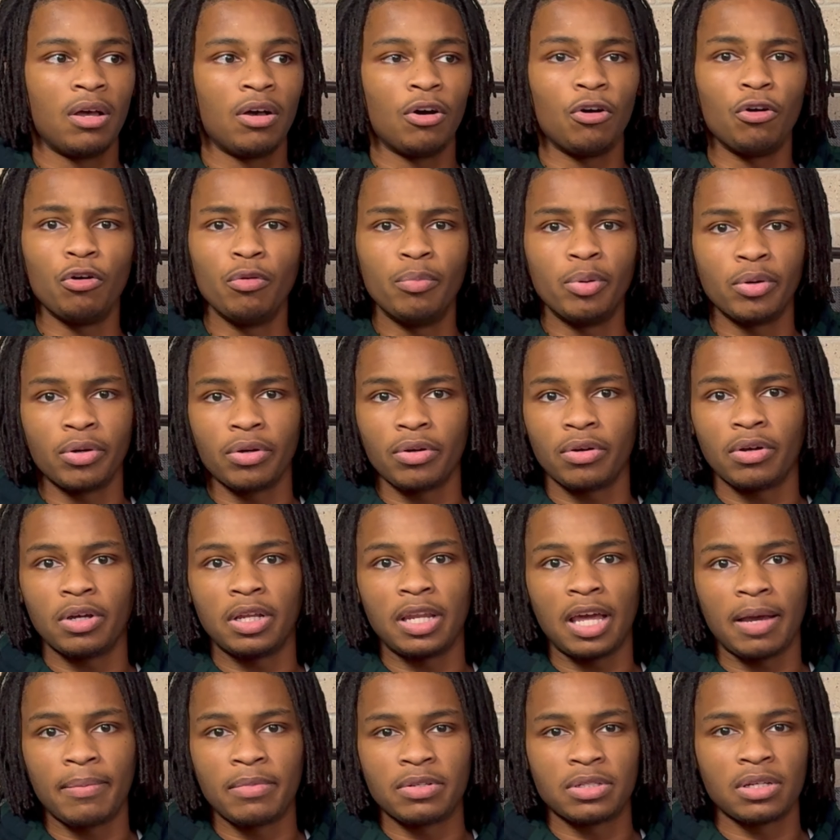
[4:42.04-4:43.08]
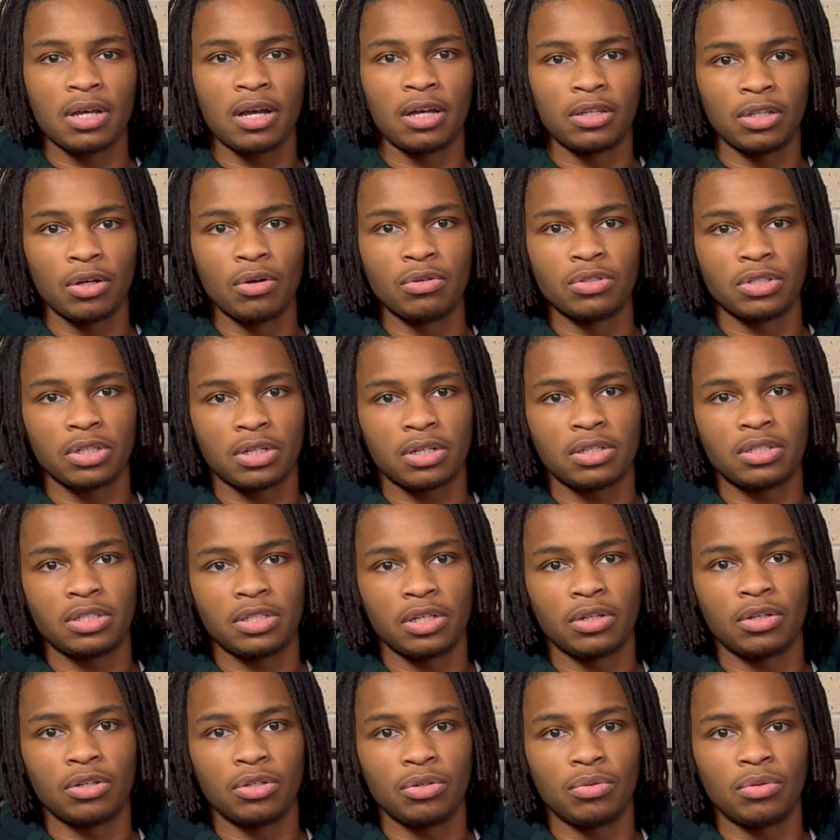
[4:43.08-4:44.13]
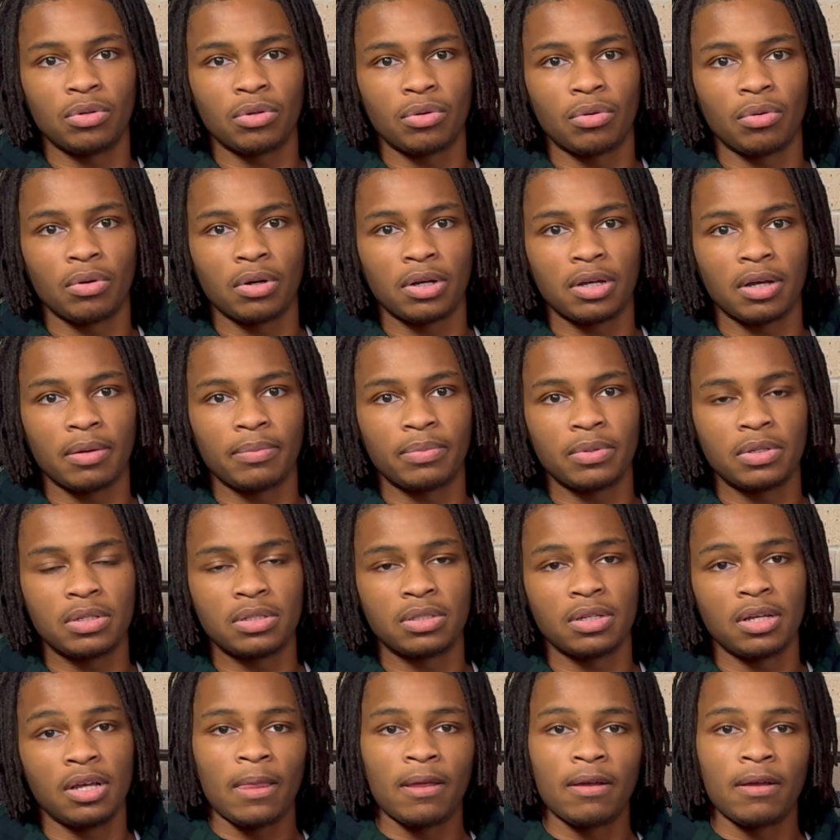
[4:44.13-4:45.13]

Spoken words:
Uber and Amazon, those are considered unicorn companies.